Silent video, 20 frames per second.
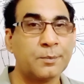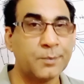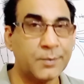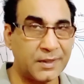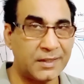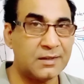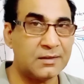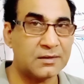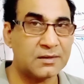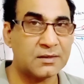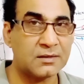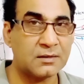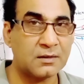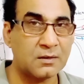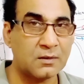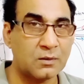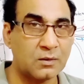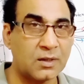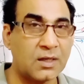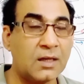penis.
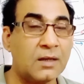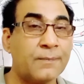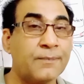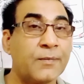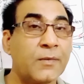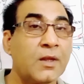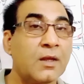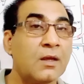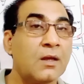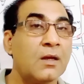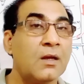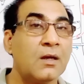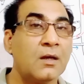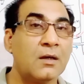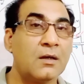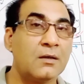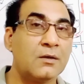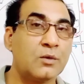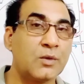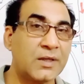Okay,
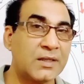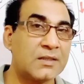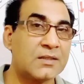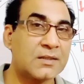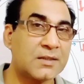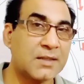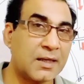you can